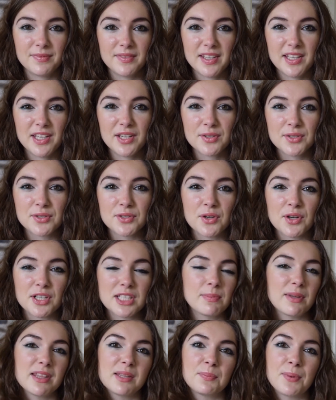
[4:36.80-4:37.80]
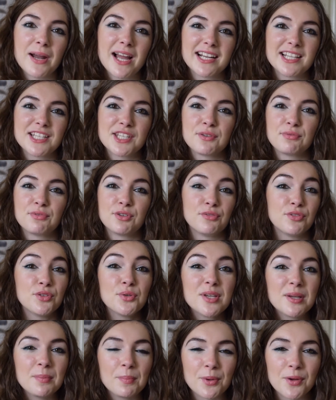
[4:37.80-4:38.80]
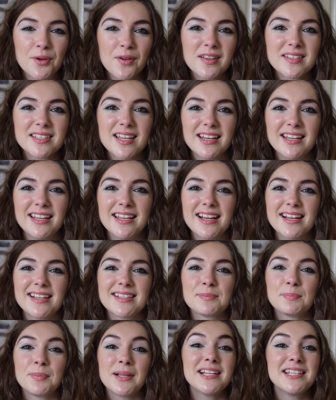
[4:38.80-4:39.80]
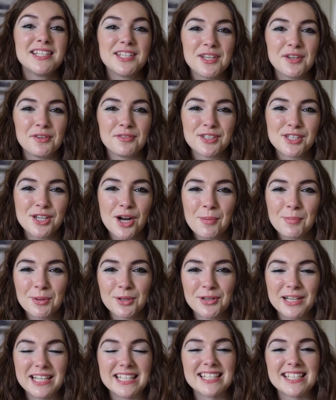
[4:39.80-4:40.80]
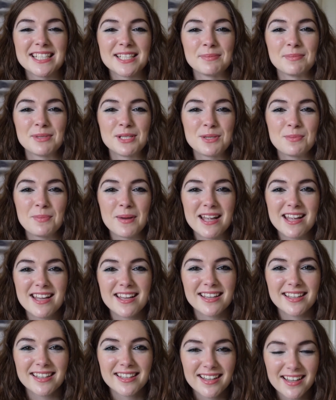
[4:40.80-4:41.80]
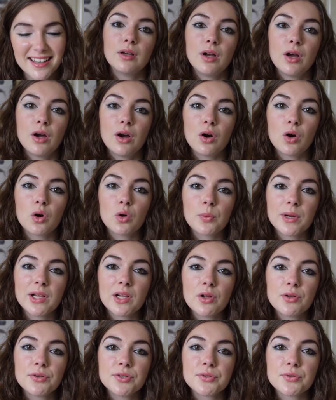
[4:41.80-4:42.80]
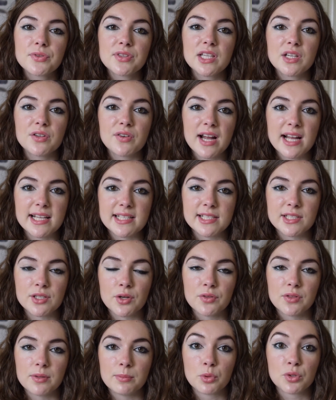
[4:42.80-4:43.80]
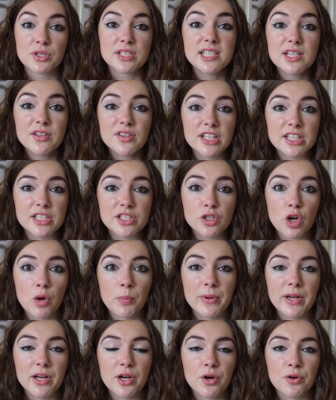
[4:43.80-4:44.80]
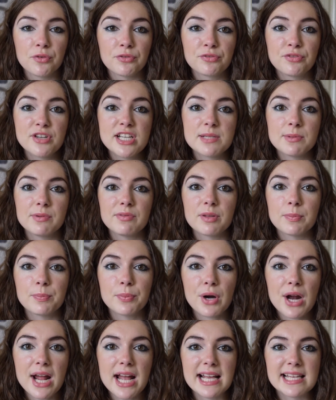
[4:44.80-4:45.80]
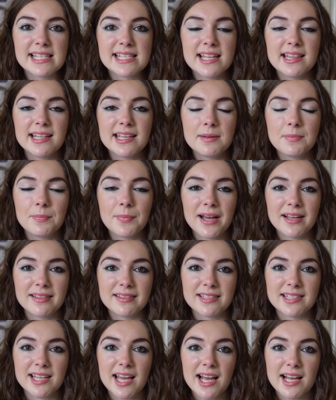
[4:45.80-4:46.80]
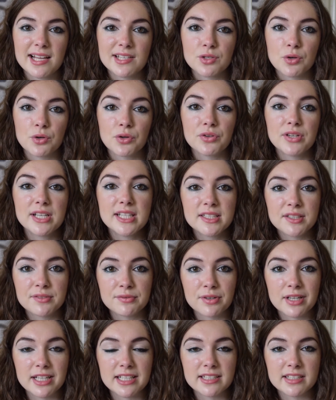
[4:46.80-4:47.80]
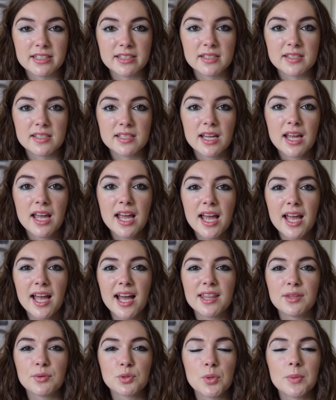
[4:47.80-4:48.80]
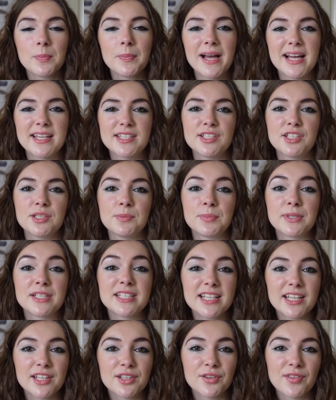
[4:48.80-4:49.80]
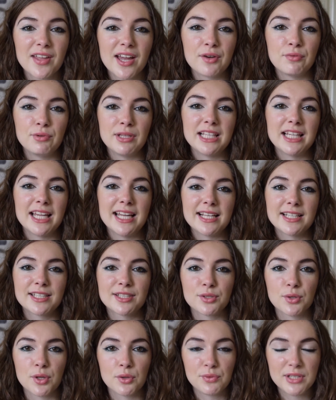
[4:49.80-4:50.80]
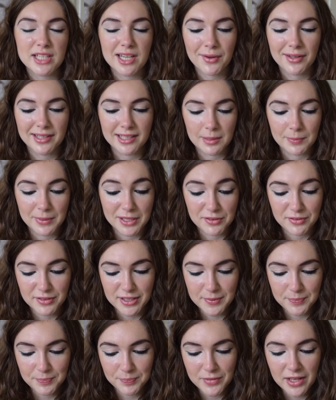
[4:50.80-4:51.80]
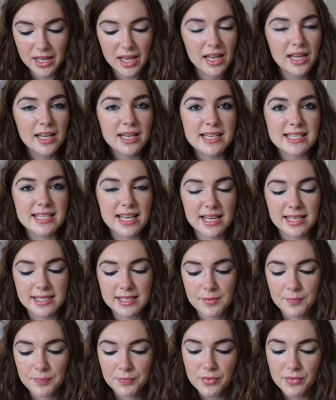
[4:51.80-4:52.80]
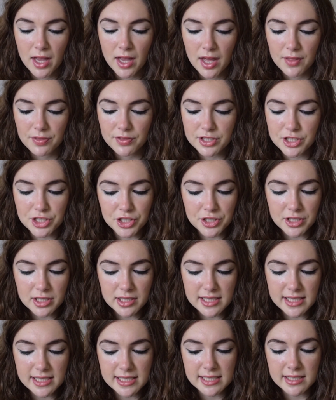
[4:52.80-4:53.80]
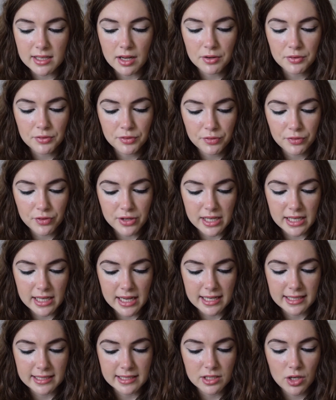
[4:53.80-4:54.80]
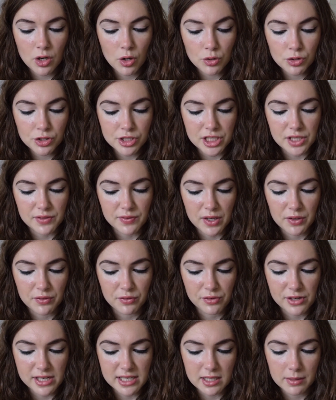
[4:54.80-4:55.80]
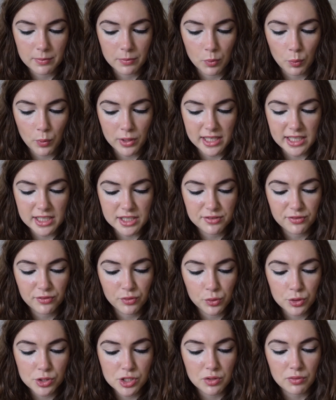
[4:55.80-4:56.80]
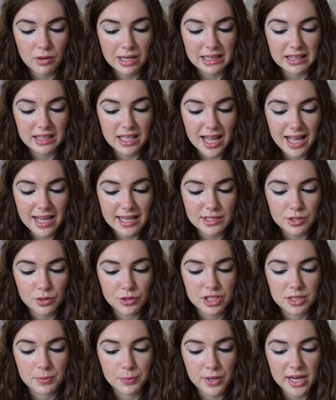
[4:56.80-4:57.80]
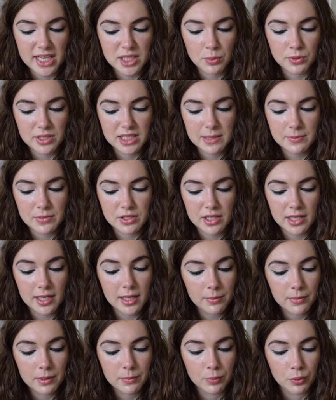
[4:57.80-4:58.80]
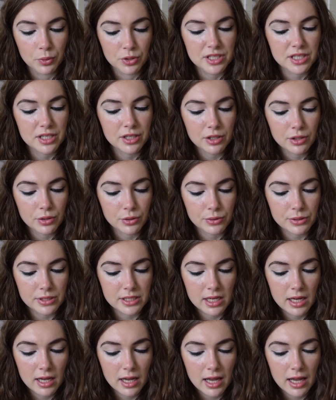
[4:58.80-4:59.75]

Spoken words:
He also talks about the practice of reviewing books, and he has plenty of sharp criticisms to make. Orwell also theorises on the more serious topic of freedom of the press and the impact this has on creative writers, and there was one passage in particular that I really liked, so I'll read out a little bit of it. He says, "The journalist is unfree and is conscious of unfreedom when he is forced to write lies or suppress what seems to him important news.